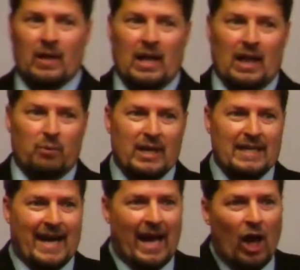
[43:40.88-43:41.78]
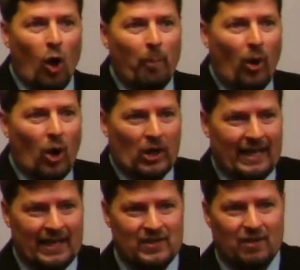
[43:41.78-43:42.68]
And then we need to help our
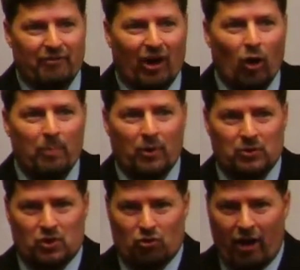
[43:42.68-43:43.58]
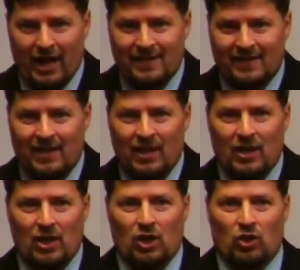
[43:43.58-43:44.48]
kids develop those strengths
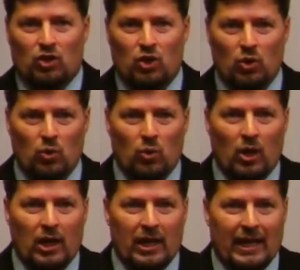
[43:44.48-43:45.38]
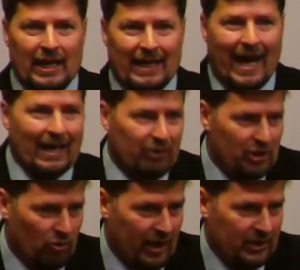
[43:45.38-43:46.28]
to in a godly
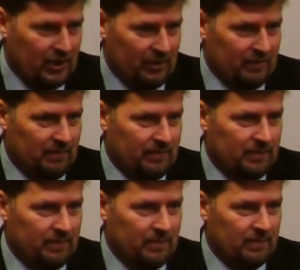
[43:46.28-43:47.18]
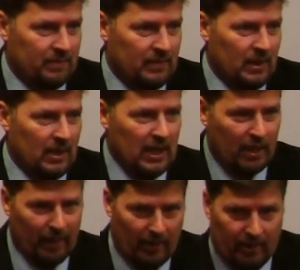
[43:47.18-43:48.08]
direction. Think
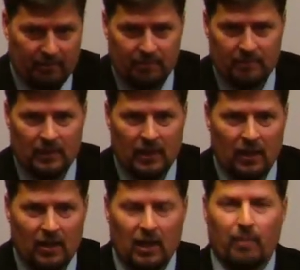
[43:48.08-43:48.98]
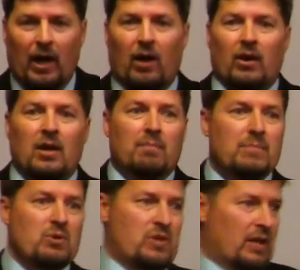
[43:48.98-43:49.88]
about it. Think about
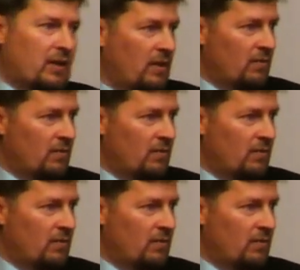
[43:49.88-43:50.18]
music.